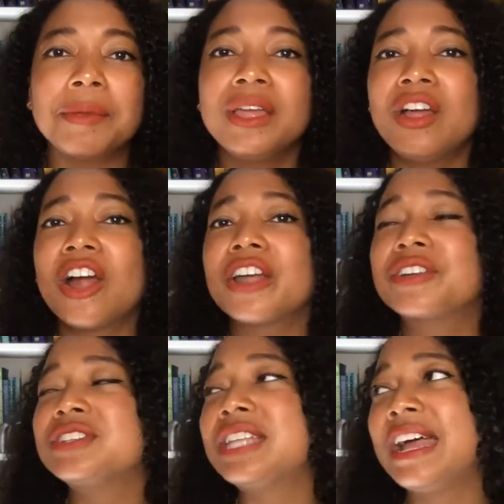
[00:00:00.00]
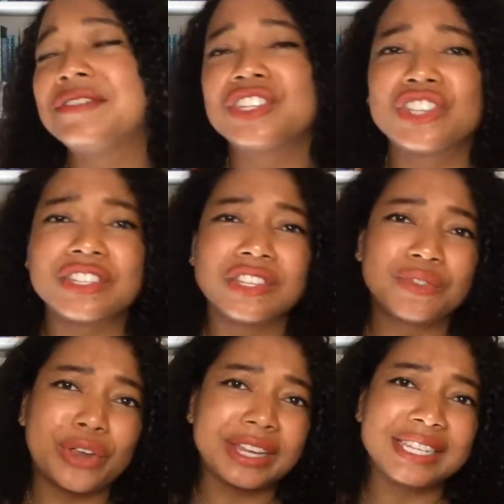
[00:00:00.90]
articles that have suggestions for
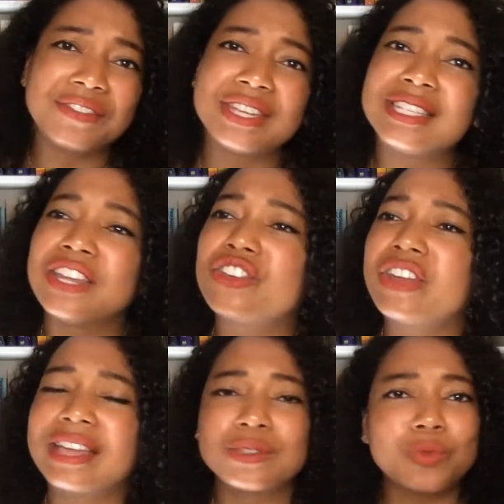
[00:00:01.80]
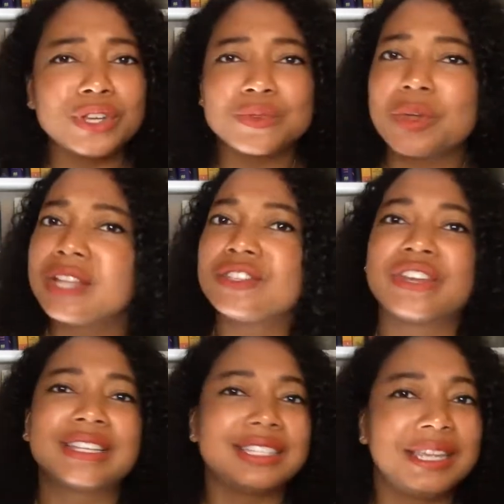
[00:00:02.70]
activities in your next one-to-ones, your next
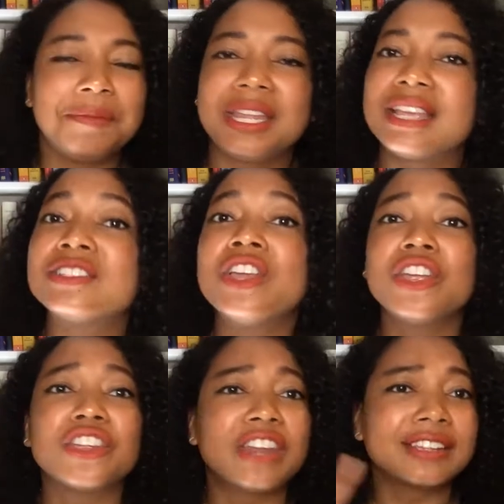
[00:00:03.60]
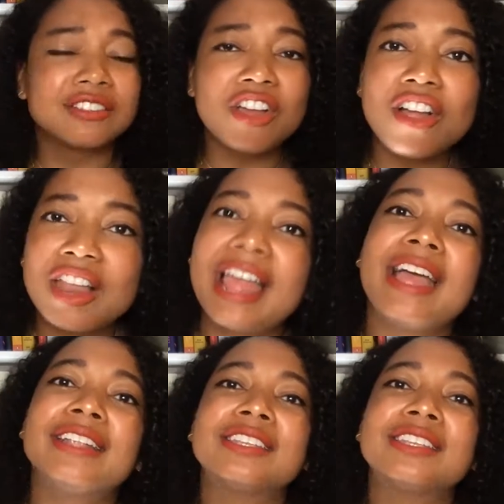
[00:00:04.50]
team meetings, your next all hands.